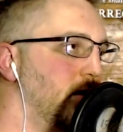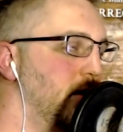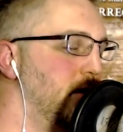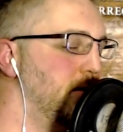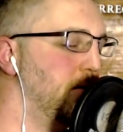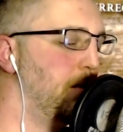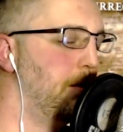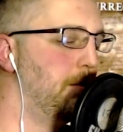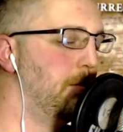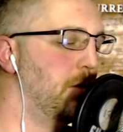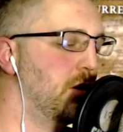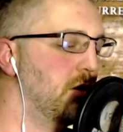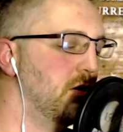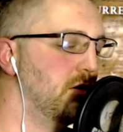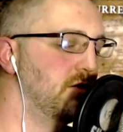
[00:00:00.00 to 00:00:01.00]
in
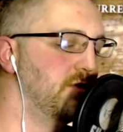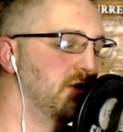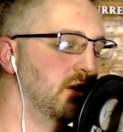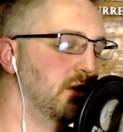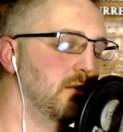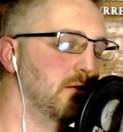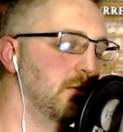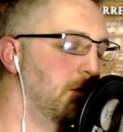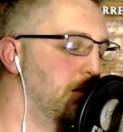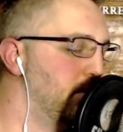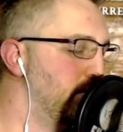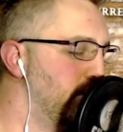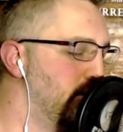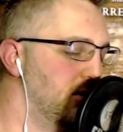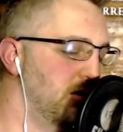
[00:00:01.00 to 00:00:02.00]
perfect,
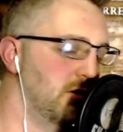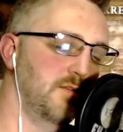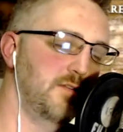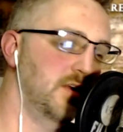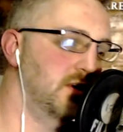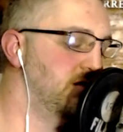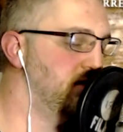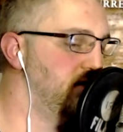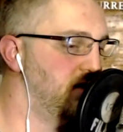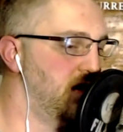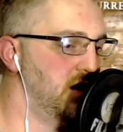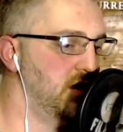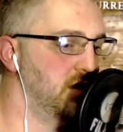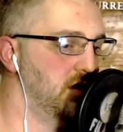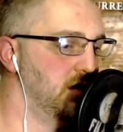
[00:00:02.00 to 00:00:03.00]
perfect
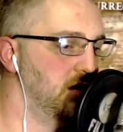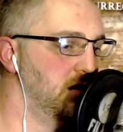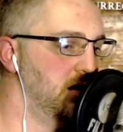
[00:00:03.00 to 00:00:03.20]
faith,